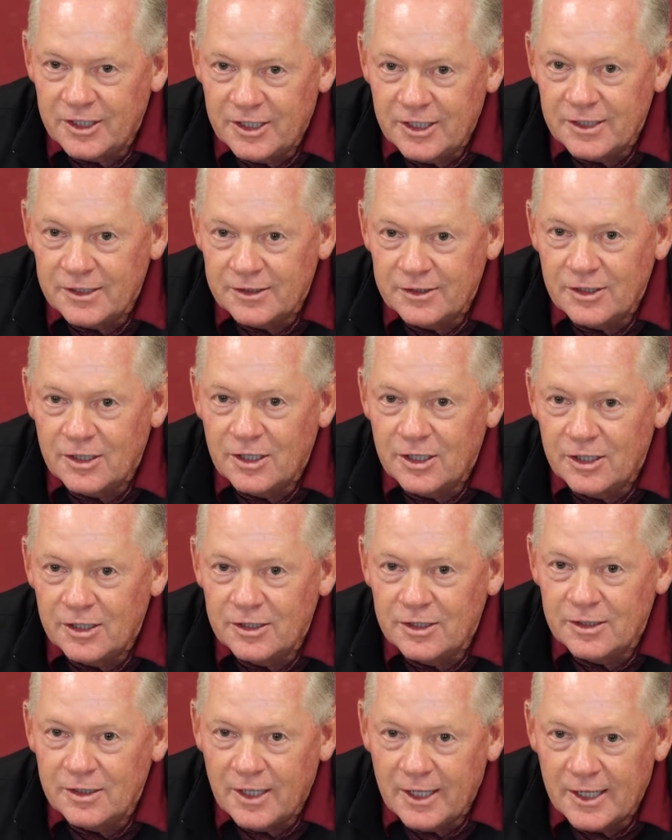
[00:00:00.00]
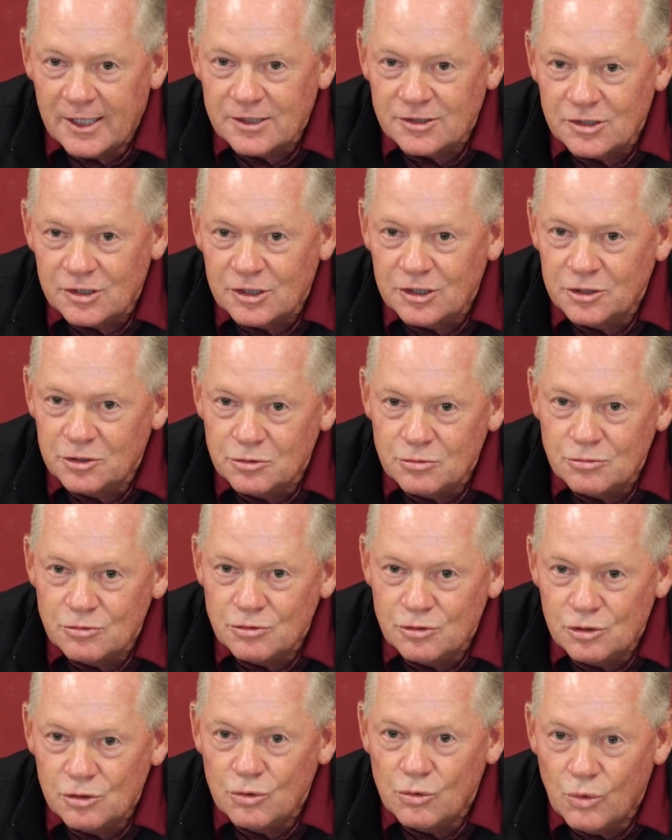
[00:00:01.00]
get done, execute,
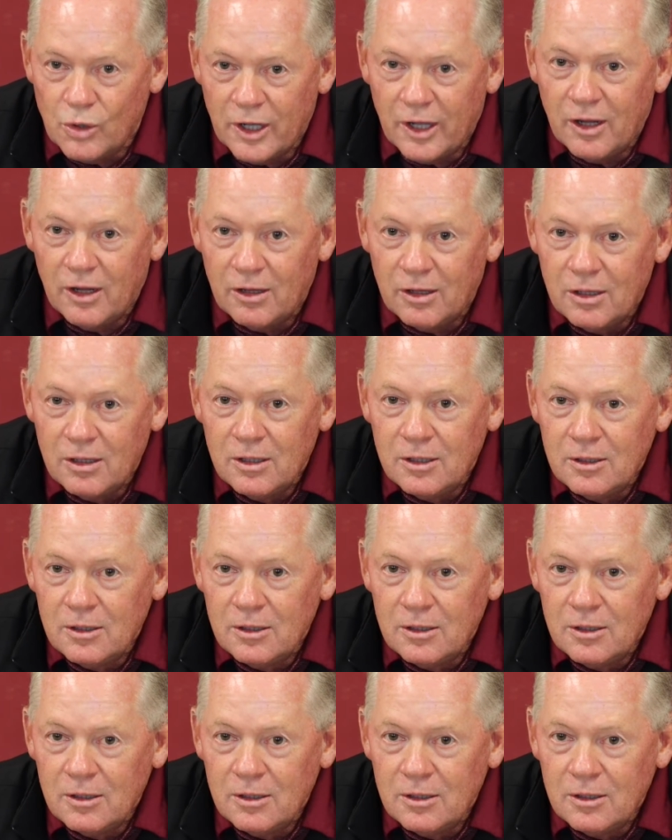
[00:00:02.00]
do well